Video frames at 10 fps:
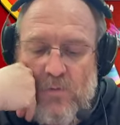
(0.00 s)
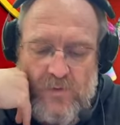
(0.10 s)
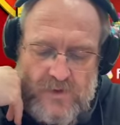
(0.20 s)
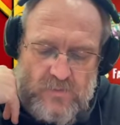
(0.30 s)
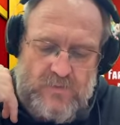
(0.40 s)

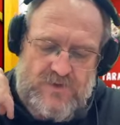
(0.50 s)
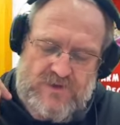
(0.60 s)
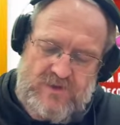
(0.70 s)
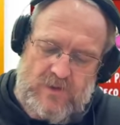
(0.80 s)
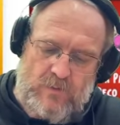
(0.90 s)
We will
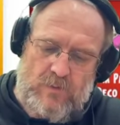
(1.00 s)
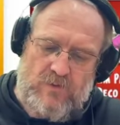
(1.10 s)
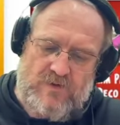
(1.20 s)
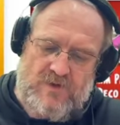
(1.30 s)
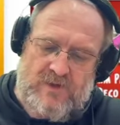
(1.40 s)
see. We
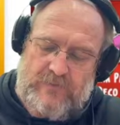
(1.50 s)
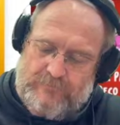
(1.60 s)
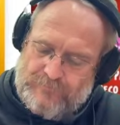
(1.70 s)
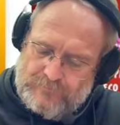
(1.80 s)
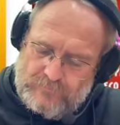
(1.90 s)
will see.
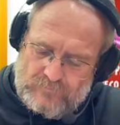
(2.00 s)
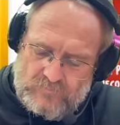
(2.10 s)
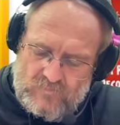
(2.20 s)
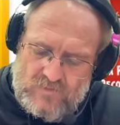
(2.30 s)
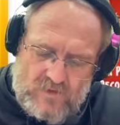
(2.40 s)

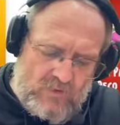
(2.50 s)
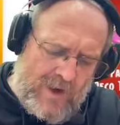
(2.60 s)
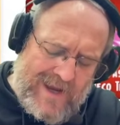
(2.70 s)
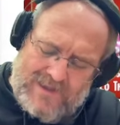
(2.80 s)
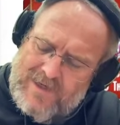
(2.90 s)

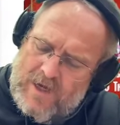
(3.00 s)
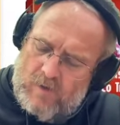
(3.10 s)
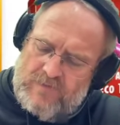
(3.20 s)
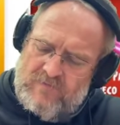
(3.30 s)
Right, now,